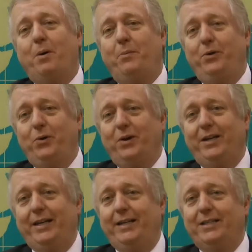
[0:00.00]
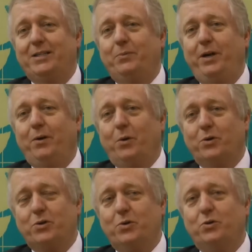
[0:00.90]
up with new ideas. We
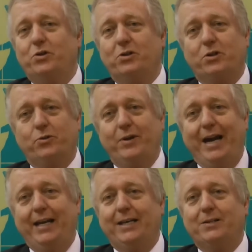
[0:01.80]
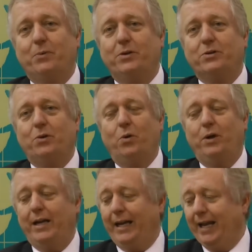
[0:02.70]
also just created what is
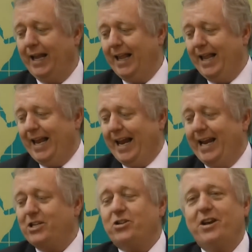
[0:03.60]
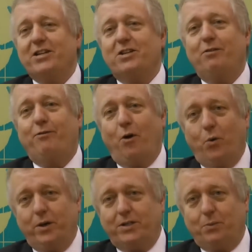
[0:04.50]
called the International
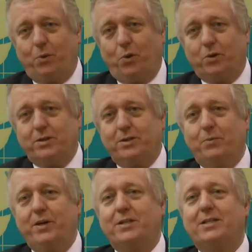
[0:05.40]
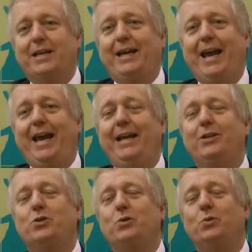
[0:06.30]
Forwarders Awards, which is
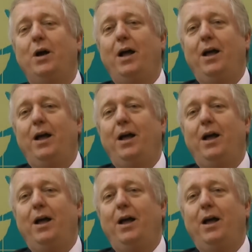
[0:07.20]
again to